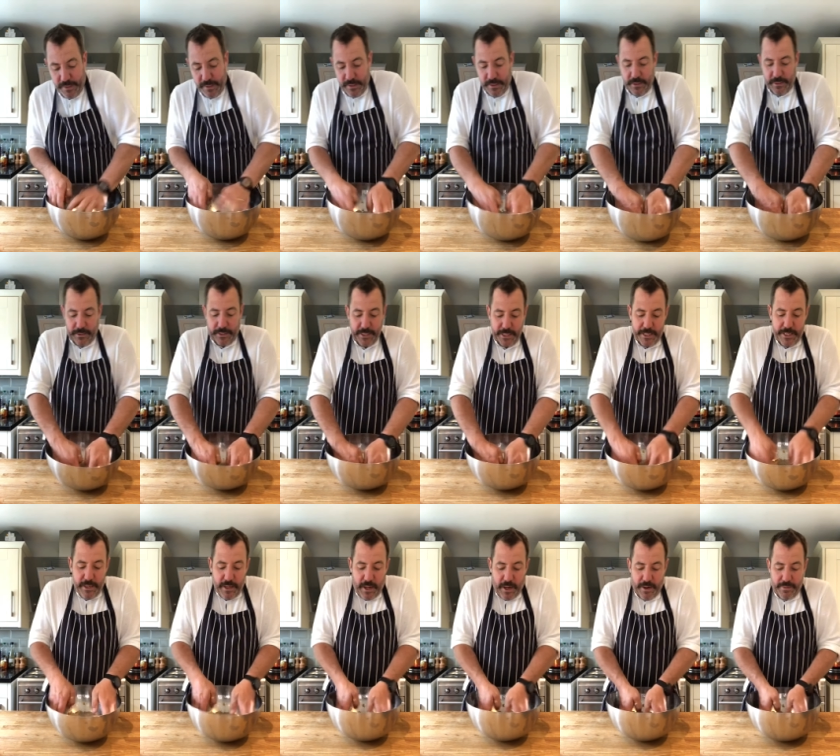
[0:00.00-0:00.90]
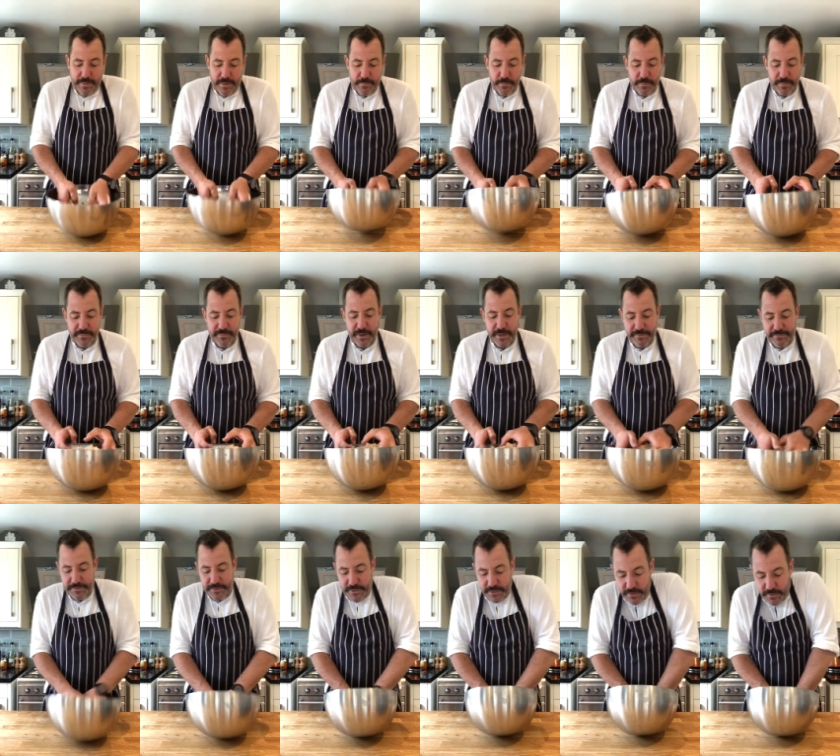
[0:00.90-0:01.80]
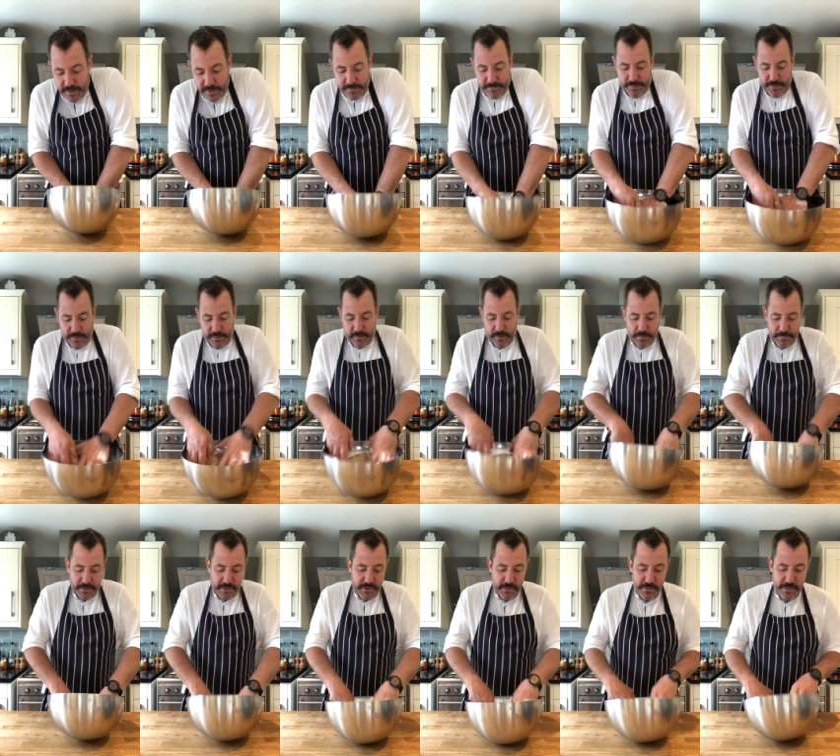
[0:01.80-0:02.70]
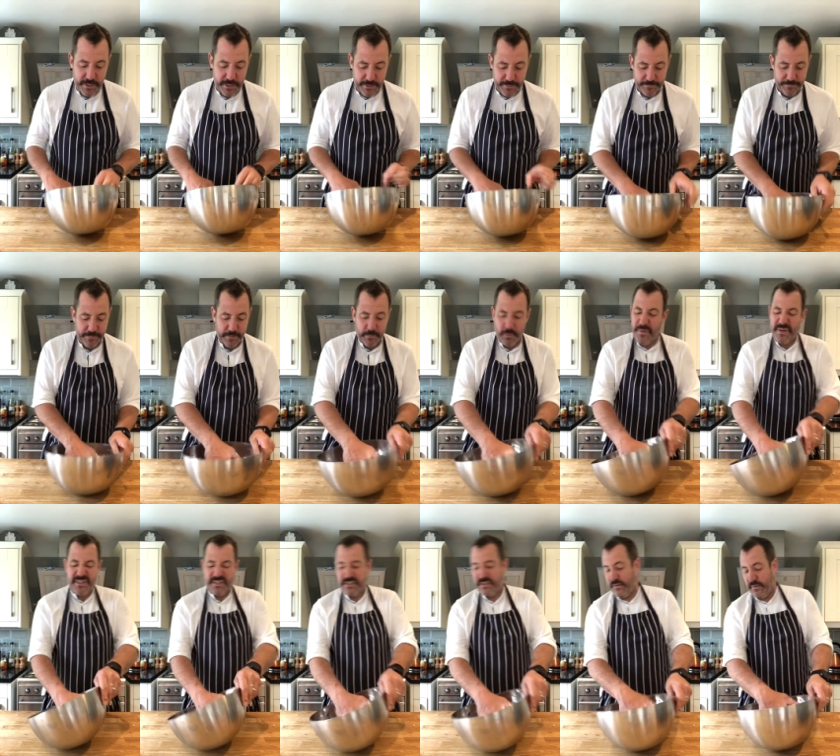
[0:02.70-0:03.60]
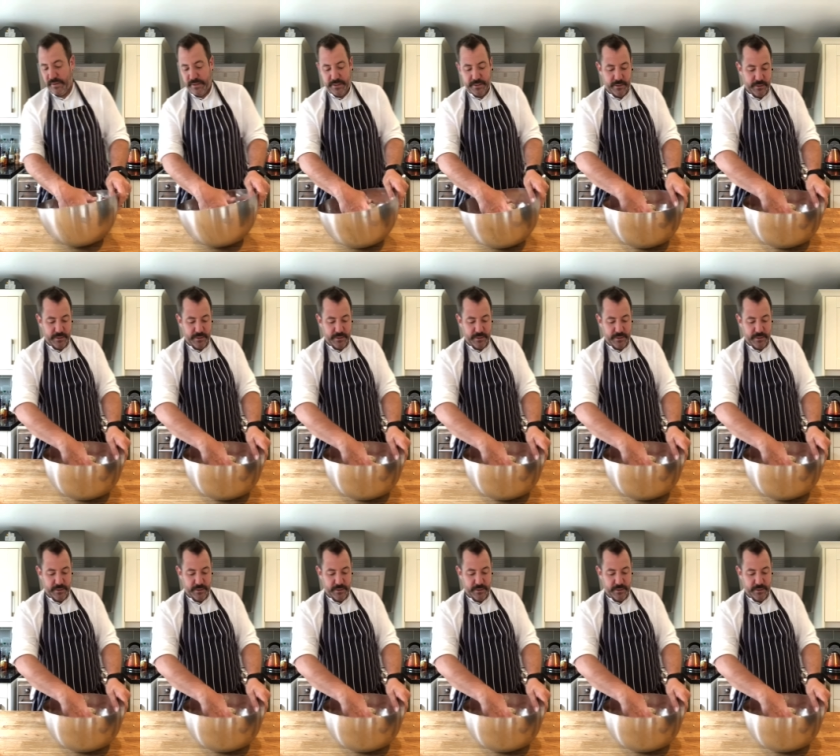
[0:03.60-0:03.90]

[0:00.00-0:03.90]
Okay, and then we'll be ready for tonight. I'm excited. I'm always excited.